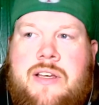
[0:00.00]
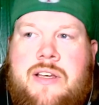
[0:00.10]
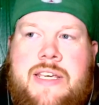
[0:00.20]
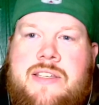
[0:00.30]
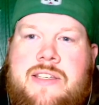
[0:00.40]

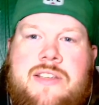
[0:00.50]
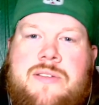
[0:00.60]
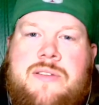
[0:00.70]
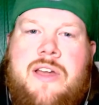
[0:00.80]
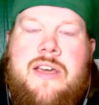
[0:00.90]
he's
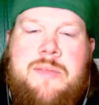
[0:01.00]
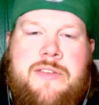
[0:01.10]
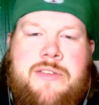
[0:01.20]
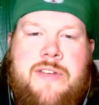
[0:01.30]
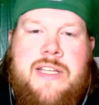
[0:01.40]
also not going to
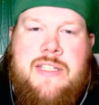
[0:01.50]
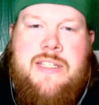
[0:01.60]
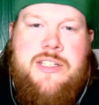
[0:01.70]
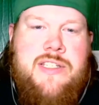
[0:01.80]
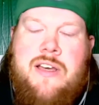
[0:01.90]
be afraid
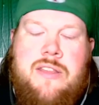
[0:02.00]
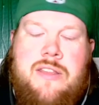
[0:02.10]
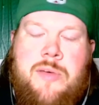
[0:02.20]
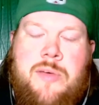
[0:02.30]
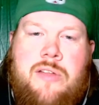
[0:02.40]
to just tuck
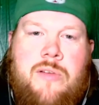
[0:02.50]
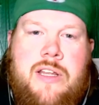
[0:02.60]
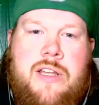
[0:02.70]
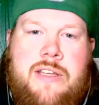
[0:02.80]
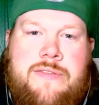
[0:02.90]
the ball and
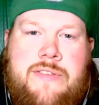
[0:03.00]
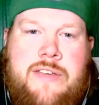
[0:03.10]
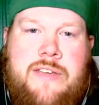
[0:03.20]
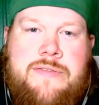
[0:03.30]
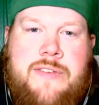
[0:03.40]
run if
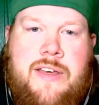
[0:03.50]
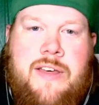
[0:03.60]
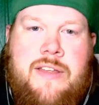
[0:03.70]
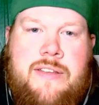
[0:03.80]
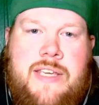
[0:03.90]

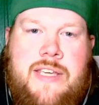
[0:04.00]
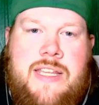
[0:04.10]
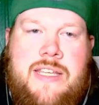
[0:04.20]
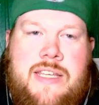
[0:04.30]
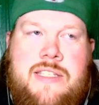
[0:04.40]

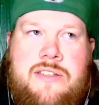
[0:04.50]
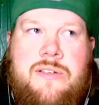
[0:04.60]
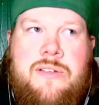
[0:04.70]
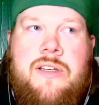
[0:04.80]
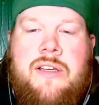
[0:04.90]
he needs to.